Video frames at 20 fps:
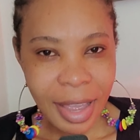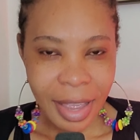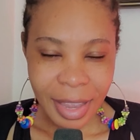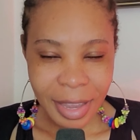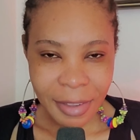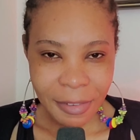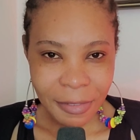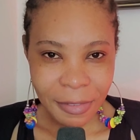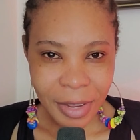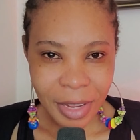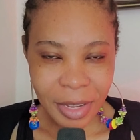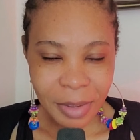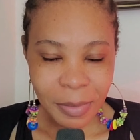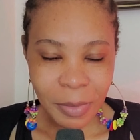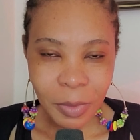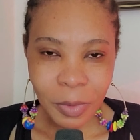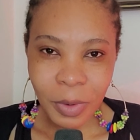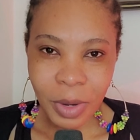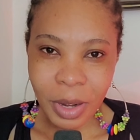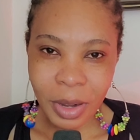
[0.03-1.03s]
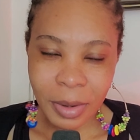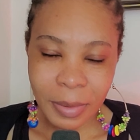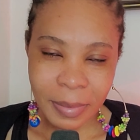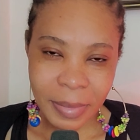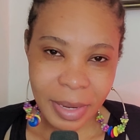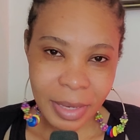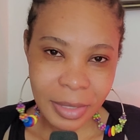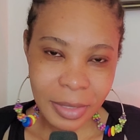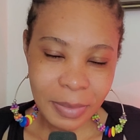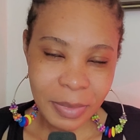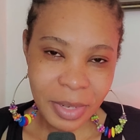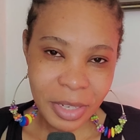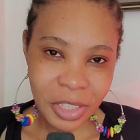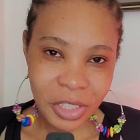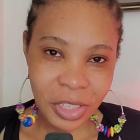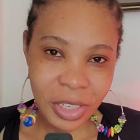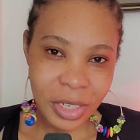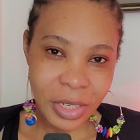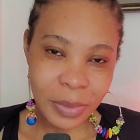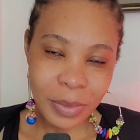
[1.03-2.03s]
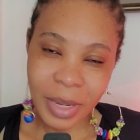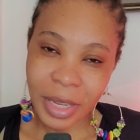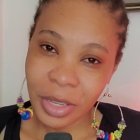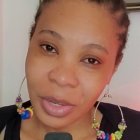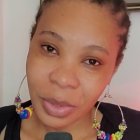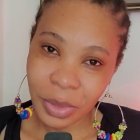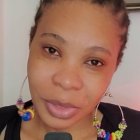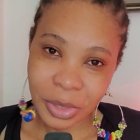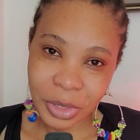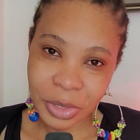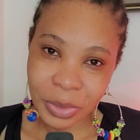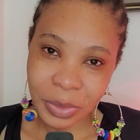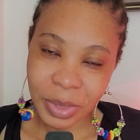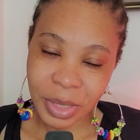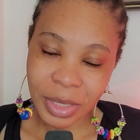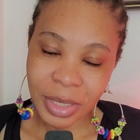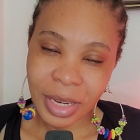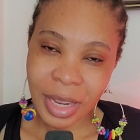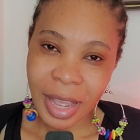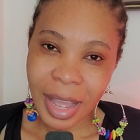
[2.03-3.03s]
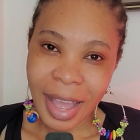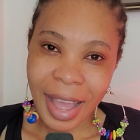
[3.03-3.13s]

Hey fam, welcome back to my channel. How you all doing?